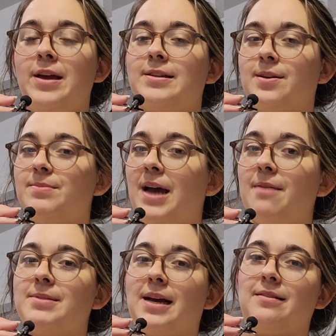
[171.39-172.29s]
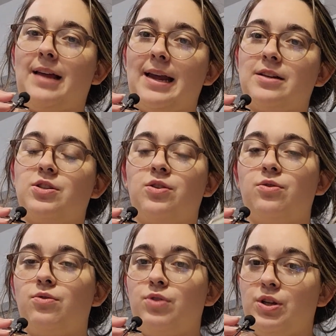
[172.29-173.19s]
sometimes I like
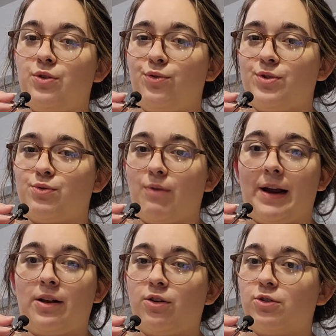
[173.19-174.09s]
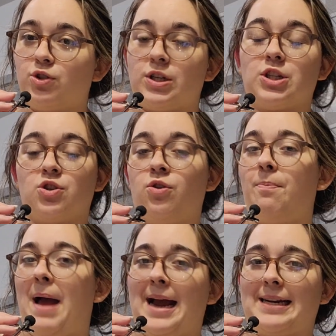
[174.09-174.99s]
to use regular traditional
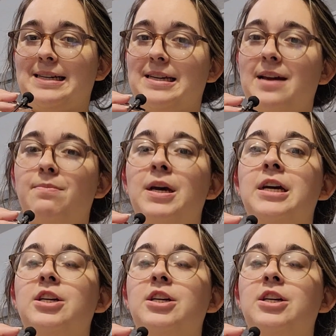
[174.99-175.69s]
packing tape